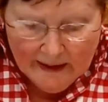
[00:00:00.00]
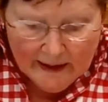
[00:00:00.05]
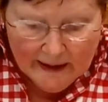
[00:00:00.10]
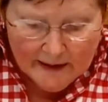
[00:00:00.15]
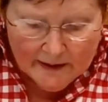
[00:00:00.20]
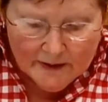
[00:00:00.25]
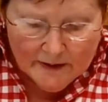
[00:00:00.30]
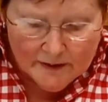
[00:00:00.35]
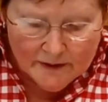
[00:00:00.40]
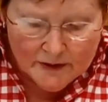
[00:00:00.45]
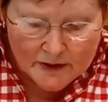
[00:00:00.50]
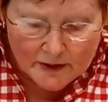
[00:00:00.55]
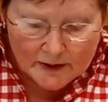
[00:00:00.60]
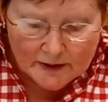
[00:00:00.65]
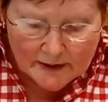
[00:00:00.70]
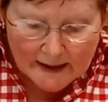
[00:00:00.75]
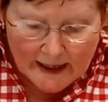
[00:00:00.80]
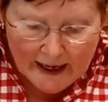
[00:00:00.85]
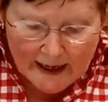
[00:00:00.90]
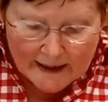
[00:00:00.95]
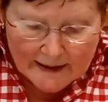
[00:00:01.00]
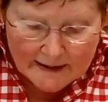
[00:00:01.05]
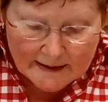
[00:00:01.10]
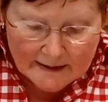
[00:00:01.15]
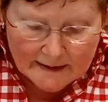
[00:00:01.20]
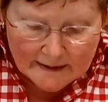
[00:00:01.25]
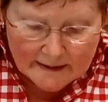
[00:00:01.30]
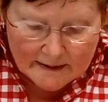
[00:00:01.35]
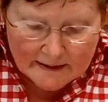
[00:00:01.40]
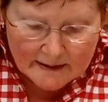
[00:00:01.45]
And use your
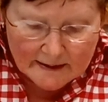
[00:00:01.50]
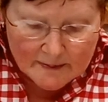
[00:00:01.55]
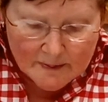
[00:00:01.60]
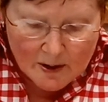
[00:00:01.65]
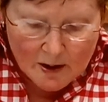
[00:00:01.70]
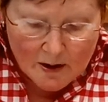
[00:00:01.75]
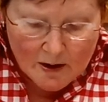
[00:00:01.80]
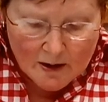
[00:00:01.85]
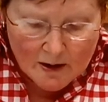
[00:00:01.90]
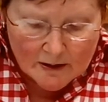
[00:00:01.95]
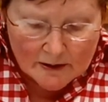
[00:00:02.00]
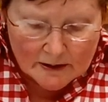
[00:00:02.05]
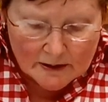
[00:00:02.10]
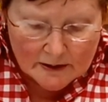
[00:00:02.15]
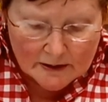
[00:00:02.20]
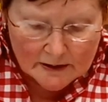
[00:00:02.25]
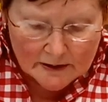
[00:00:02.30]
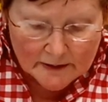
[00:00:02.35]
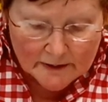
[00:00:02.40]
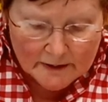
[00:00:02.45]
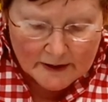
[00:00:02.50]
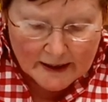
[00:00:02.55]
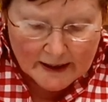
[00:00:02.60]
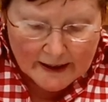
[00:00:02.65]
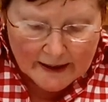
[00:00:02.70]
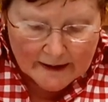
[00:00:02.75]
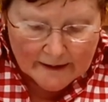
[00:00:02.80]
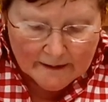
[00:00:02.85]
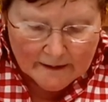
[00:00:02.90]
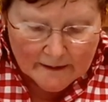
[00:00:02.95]
last small glue
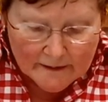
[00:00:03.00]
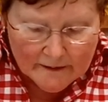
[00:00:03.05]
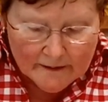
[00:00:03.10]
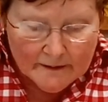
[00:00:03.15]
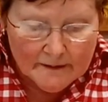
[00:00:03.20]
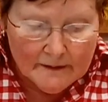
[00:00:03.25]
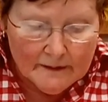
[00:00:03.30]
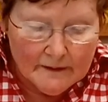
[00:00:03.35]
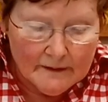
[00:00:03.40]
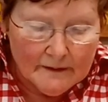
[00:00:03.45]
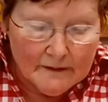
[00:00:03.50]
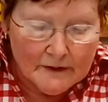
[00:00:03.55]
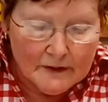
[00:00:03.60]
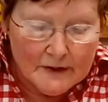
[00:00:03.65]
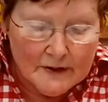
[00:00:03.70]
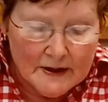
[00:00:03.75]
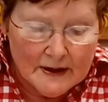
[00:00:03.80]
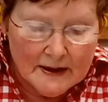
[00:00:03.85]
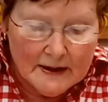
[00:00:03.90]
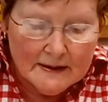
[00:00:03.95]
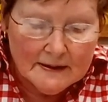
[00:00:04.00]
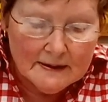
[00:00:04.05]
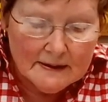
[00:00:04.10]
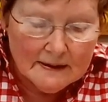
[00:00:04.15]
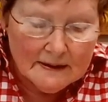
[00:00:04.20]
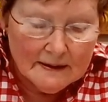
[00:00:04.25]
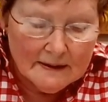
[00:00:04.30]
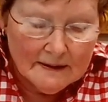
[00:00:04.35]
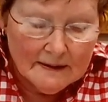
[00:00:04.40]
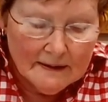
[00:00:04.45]
dot for
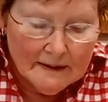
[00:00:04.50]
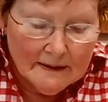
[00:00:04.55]
this